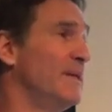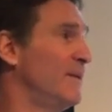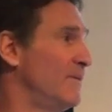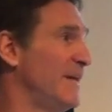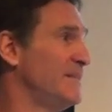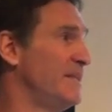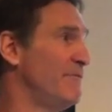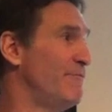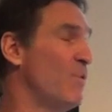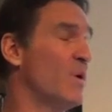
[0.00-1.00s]
you know,
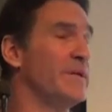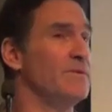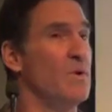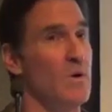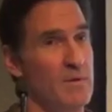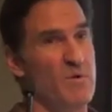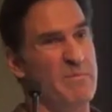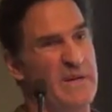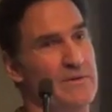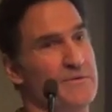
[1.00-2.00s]
1940s
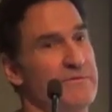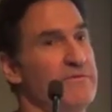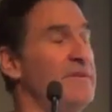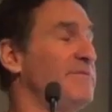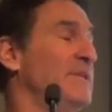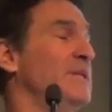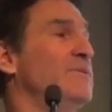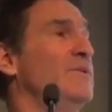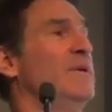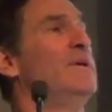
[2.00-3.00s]
automobiles and 50s.